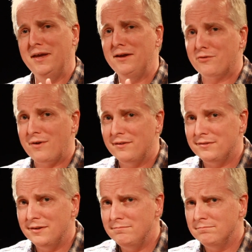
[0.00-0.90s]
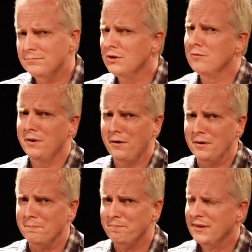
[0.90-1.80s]
you can't trust them, don't
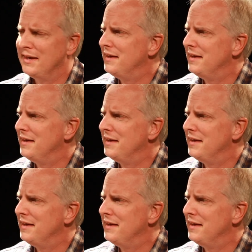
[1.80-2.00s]
marry them.